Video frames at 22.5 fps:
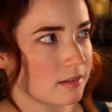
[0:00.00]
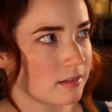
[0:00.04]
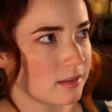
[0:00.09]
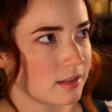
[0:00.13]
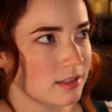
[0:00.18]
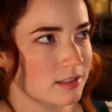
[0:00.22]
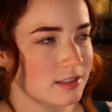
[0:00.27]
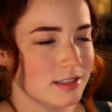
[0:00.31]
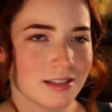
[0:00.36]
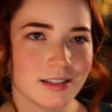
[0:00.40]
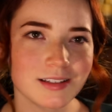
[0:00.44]

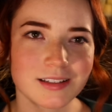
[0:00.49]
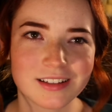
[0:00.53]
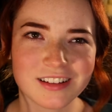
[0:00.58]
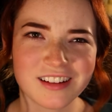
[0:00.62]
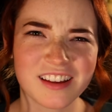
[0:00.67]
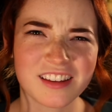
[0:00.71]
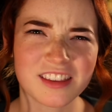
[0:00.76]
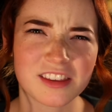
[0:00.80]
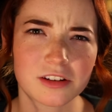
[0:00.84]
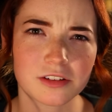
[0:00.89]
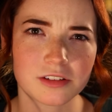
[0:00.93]
they tend to
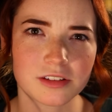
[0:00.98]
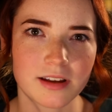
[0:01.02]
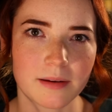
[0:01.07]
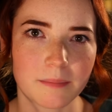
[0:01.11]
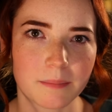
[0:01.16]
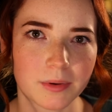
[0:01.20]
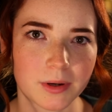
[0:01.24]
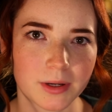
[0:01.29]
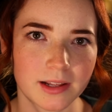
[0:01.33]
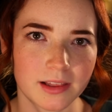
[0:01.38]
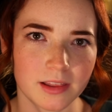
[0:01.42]
let their
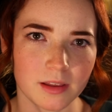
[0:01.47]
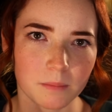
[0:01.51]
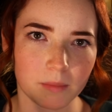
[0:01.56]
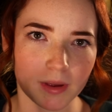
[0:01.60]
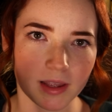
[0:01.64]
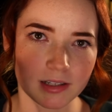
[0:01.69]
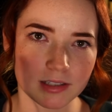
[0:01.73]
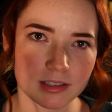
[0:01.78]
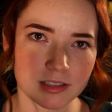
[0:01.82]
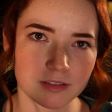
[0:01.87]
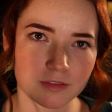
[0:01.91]
temper get the
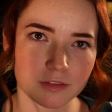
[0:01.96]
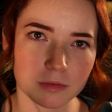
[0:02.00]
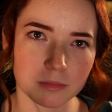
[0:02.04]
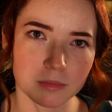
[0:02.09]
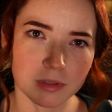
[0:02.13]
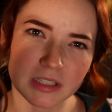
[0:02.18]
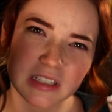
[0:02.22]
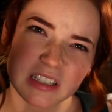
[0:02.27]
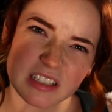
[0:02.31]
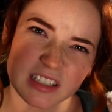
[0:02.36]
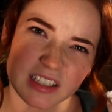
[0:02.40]
best of them
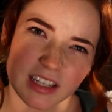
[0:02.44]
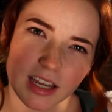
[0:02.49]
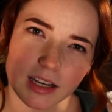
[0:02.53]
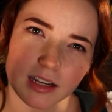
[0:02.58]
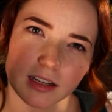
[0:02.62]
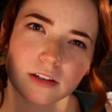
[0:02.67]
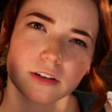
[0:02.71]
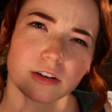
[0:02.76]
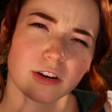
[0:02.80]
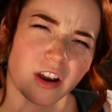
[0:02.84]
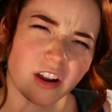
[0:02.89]
and kind
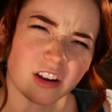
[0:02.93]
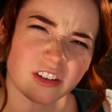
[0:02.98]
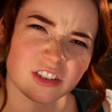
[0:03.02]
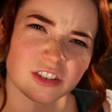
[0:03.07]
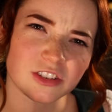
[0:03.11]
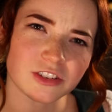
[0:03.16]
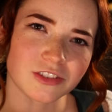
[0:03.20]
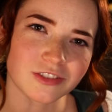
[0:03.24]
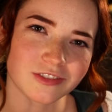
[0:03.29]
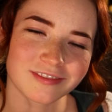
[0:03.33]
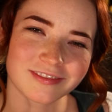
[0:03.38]
of
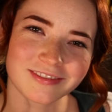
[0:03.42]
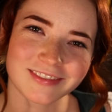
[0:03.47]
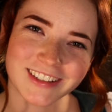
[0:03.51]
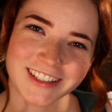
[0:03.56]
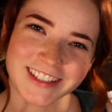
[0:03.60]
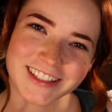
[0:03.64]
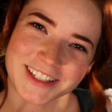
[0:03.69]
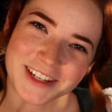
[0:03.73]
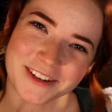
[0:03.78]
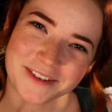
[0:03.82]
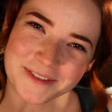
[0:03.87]
crush the
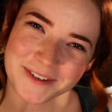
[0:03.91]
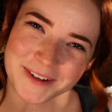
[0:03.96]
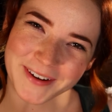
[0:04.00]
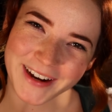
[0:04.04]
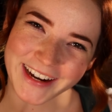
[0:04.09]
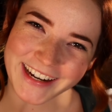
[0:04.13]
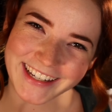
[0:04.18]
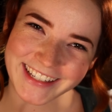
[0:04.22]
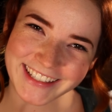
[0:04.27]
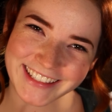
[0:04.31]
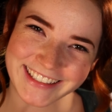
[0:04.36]

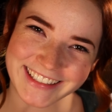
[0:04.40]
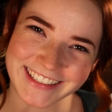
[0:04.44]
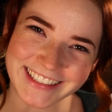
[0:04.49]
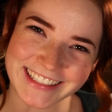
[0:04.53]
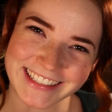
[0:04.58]
silverware.